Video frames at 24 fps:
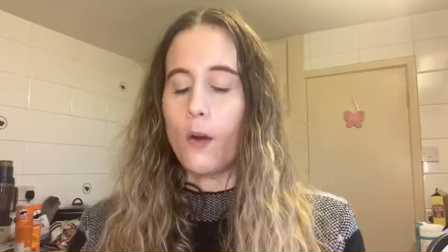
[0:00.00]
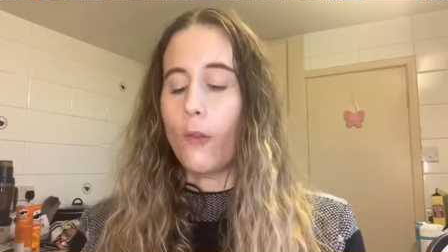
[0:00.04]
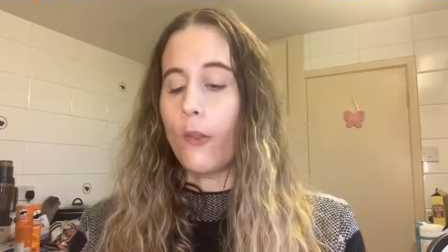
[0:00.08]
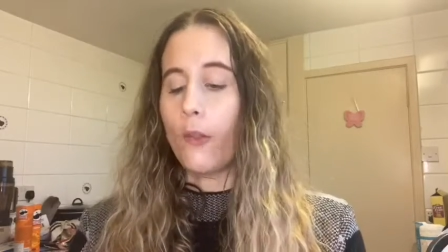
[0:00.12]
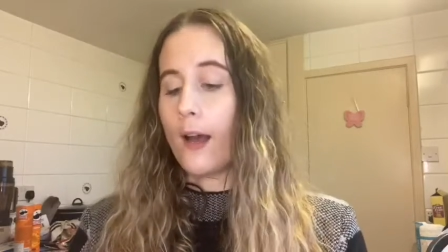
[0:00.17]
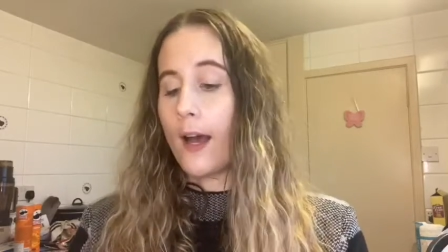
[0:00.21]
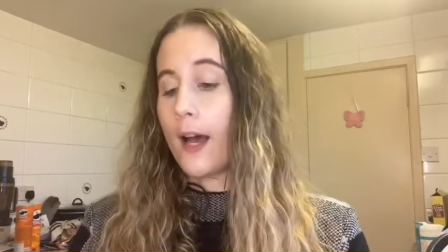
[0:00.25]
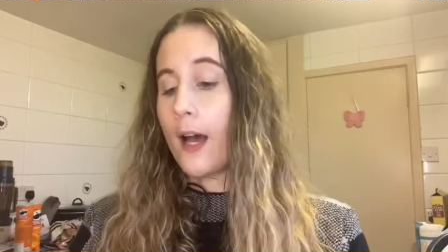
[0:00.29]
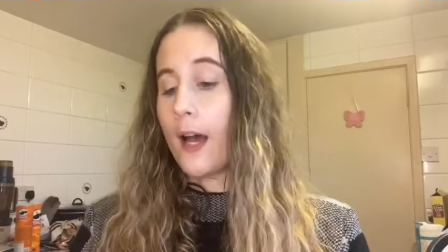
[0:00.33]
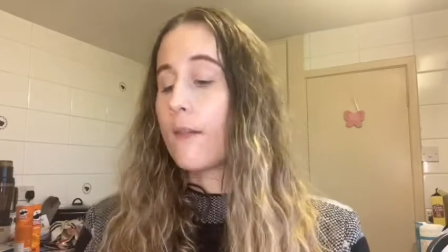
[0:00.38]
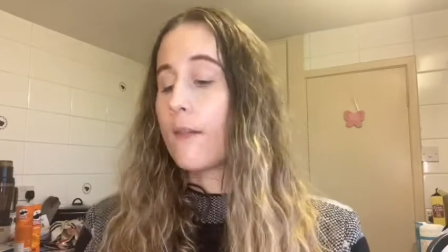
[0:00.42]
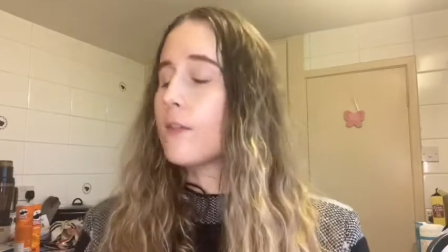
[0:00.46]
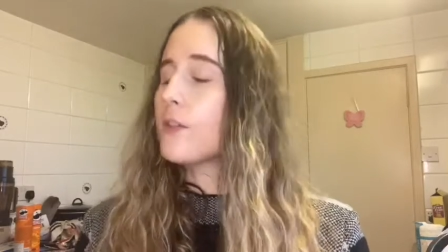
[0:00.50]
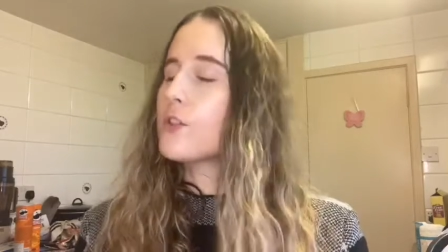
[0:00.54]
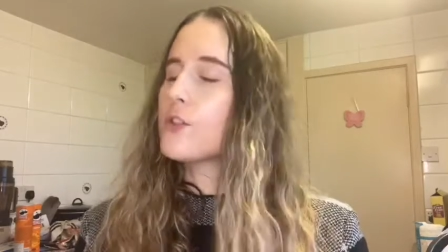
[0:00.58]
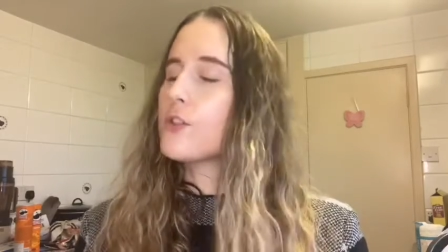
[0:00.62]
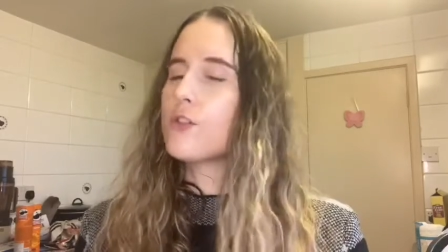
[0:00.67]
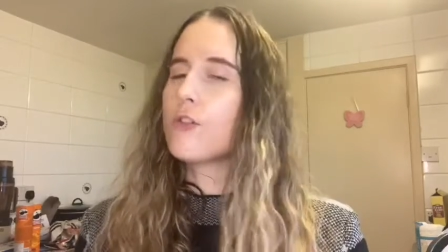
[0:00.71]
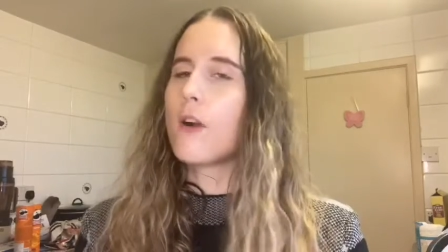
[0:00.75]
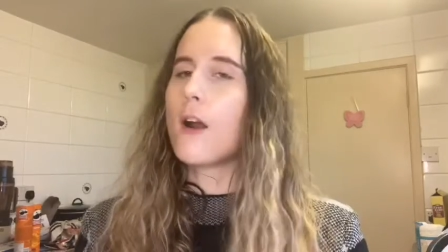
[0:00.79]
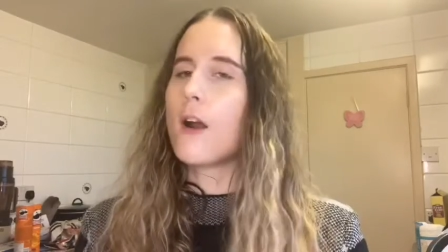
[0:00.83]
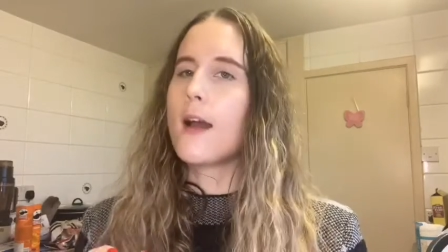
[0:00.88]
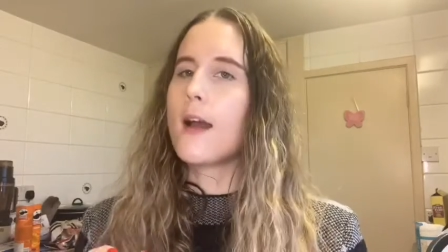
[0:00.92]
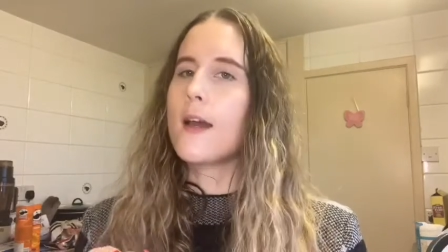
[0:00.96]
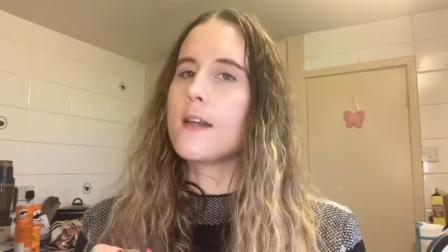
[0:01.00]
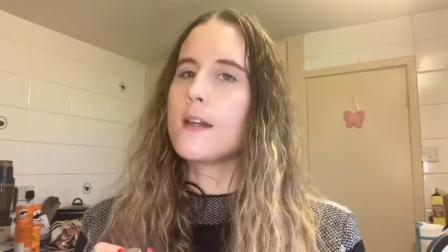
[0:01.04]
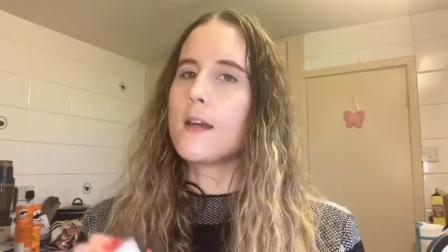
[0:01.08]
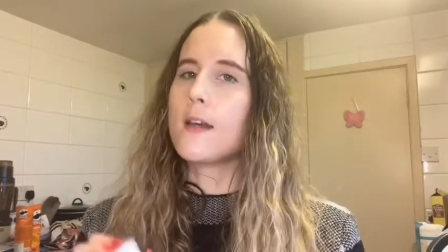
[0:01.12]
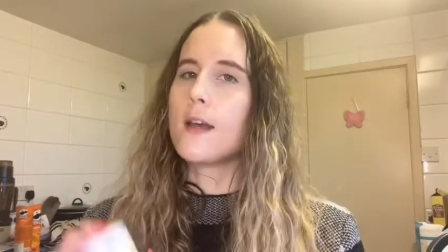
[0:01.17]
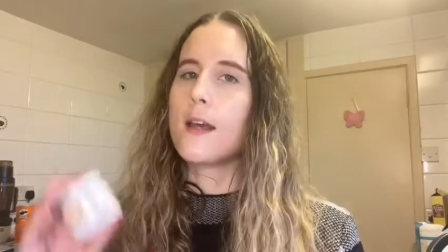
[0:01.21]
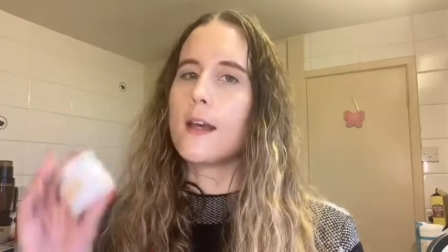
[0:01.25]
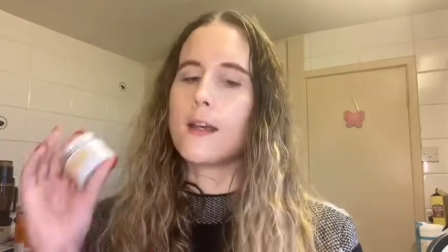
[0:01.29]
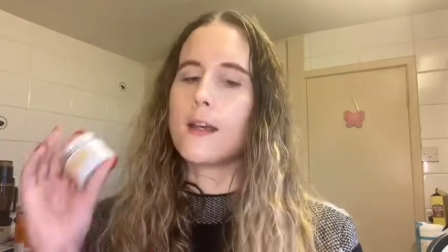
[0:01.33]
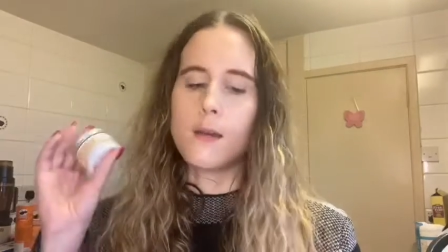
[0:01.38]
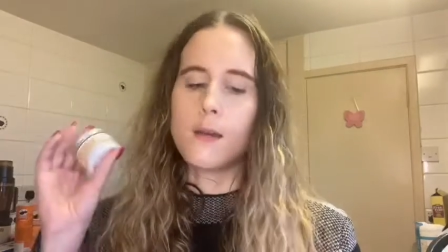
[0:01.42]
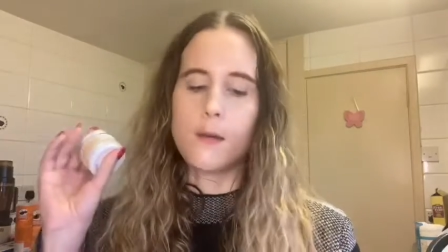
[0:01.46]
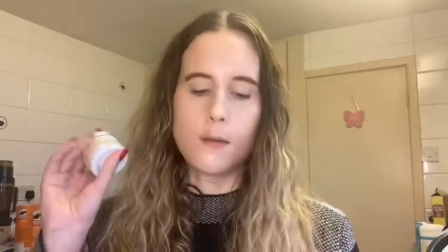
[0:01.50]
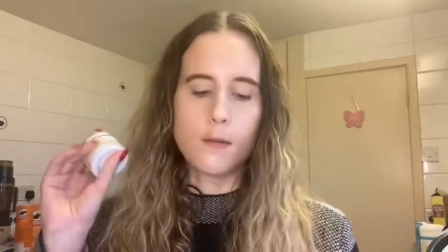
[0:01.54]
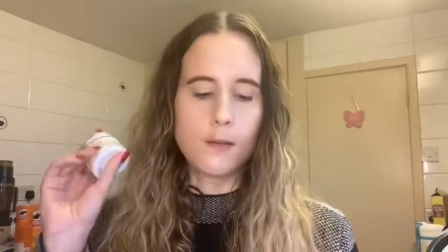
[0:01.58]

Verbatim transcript: I haven't tried a